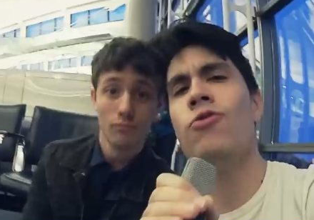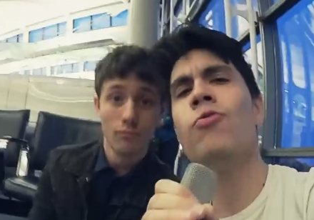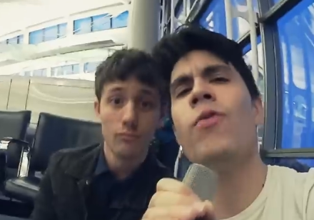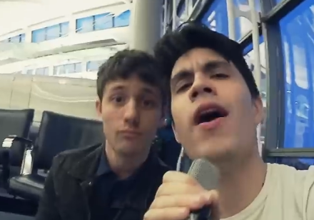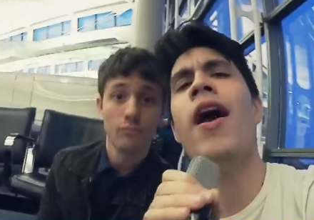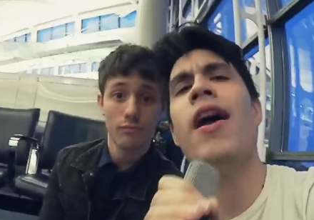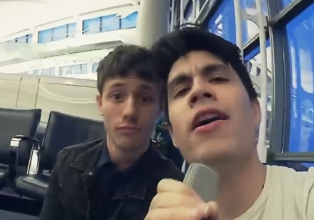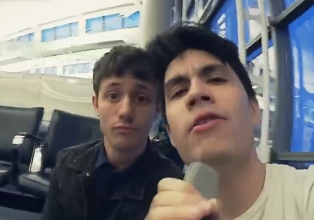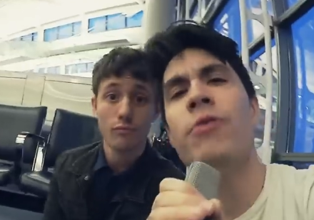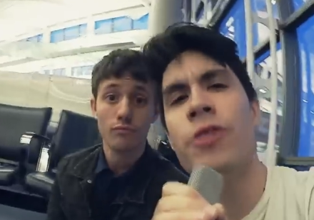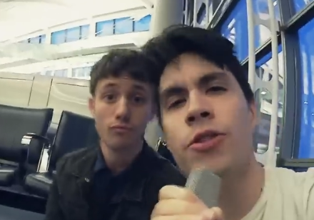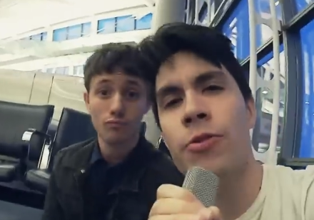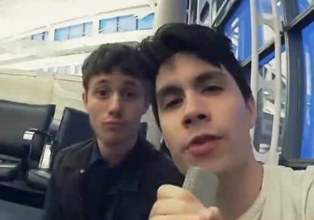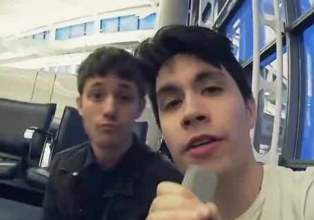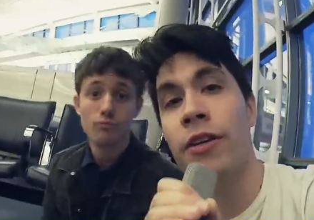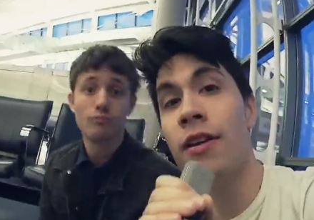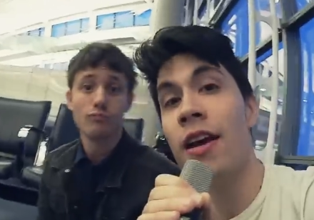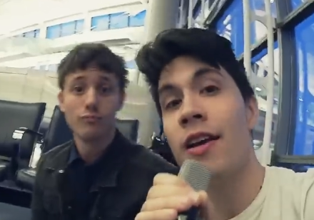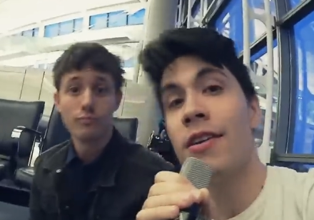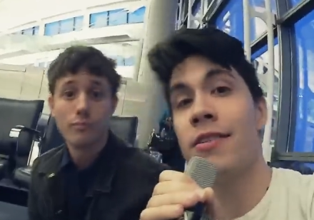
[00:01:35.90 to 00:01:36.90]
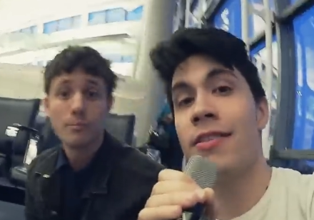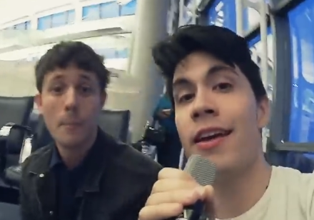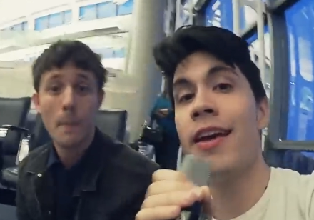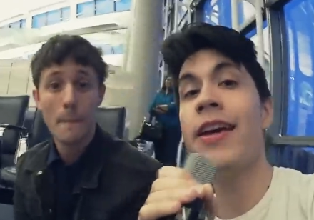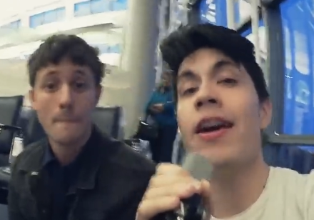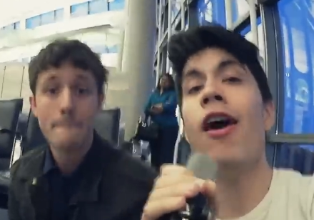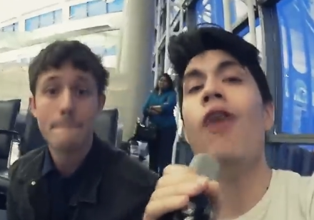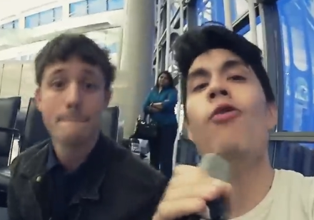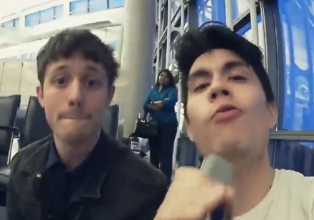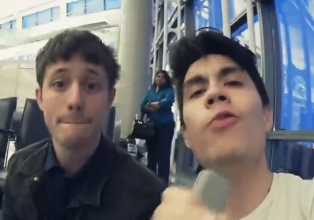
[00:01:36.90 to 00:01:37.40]
Speaker 1: away, wish we could
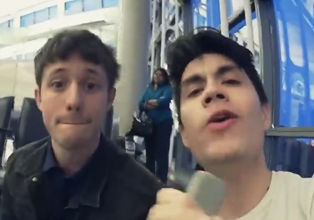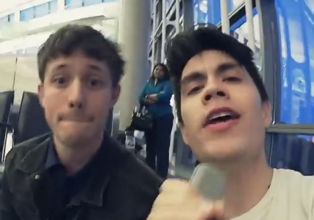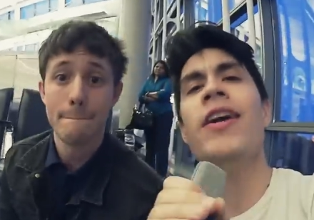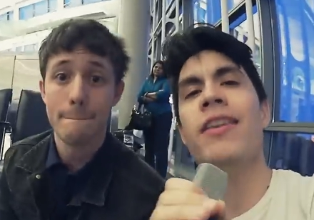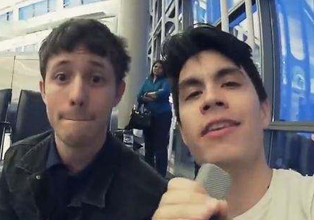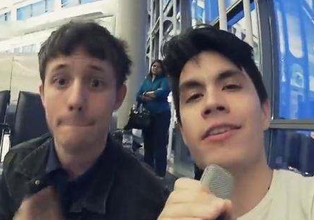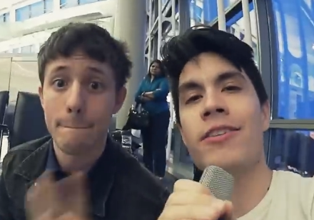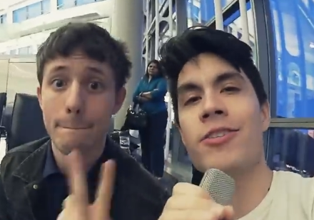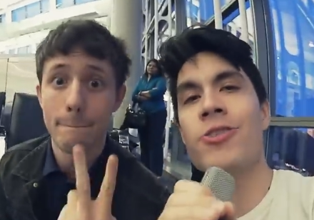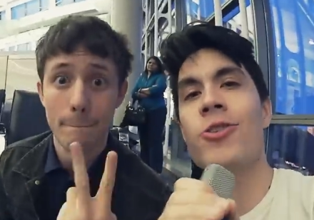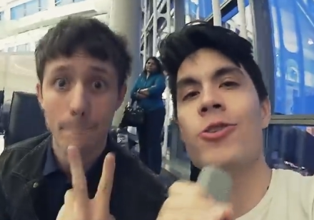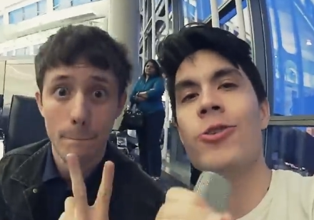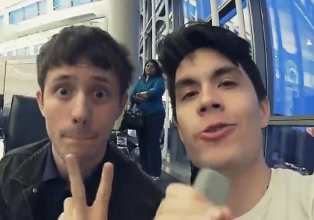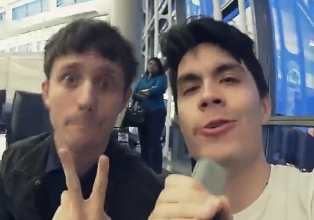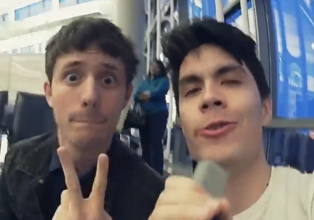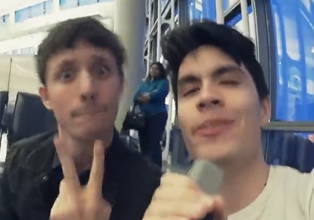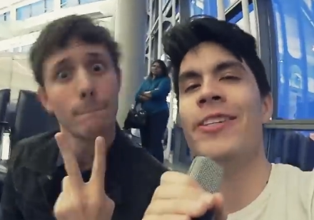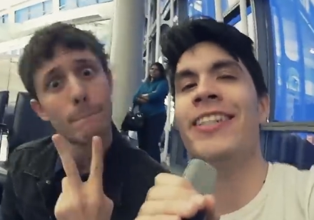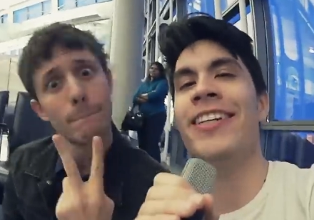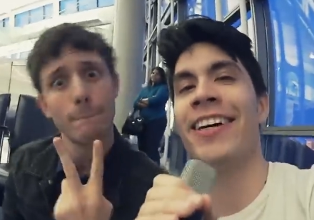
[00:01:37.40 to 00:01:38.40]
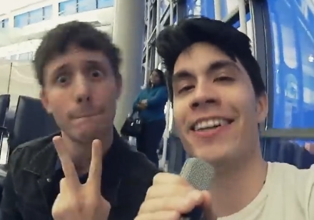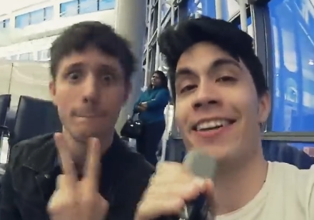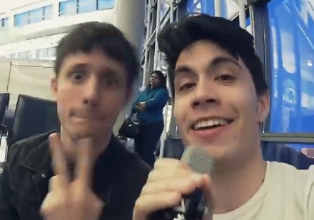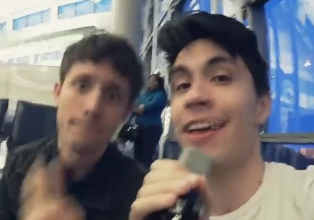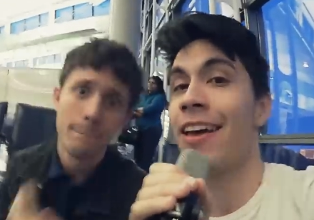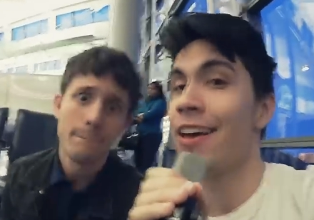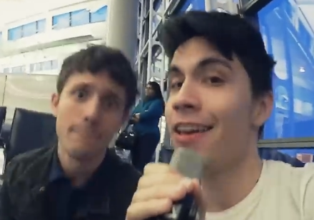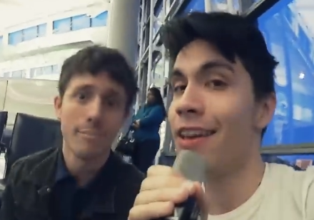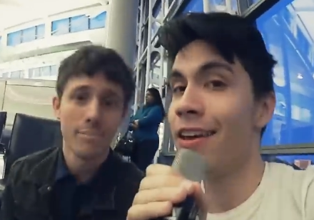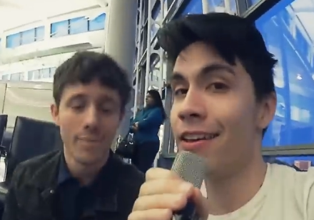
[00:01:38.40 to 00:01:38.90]
stay a week or two.
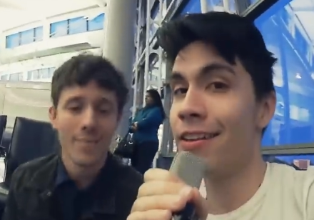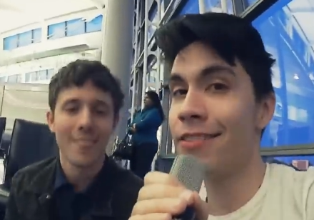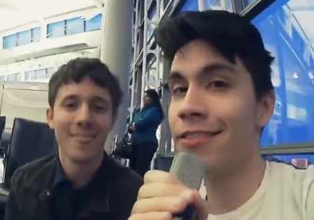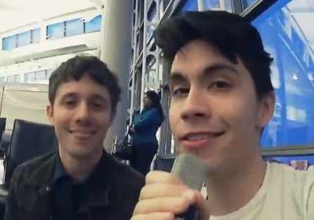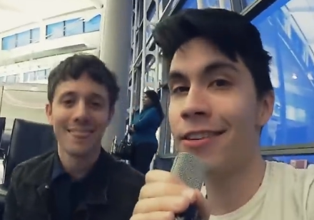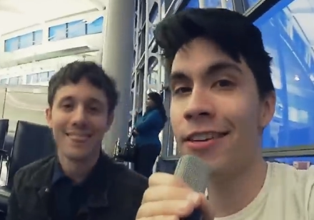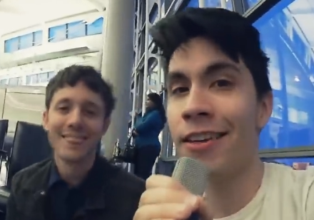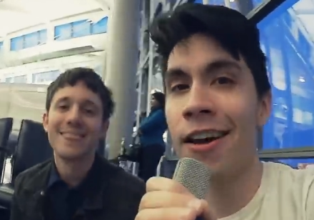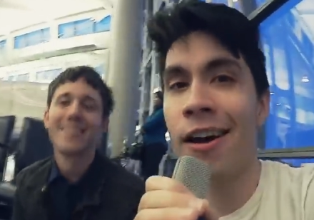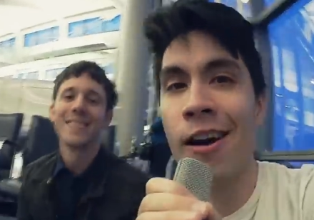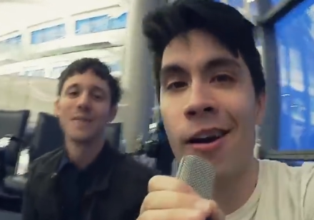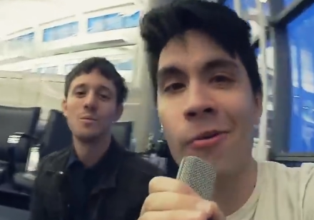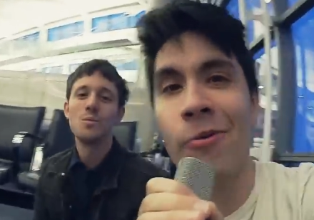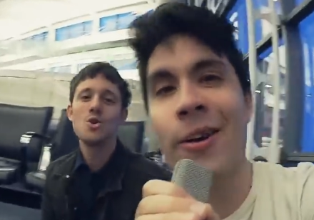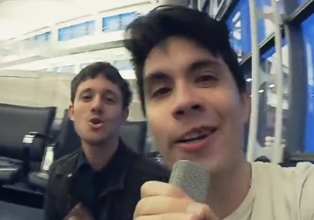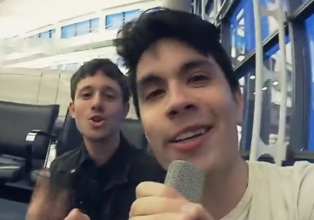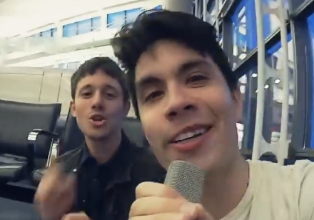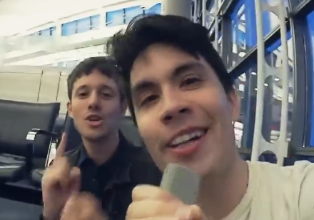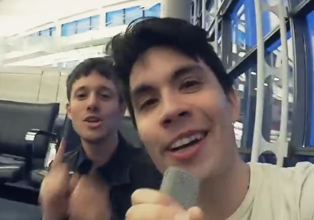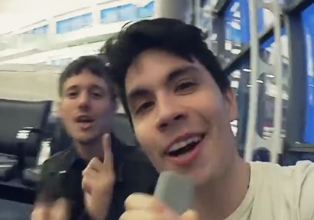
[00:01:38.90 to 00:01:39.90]
India, we're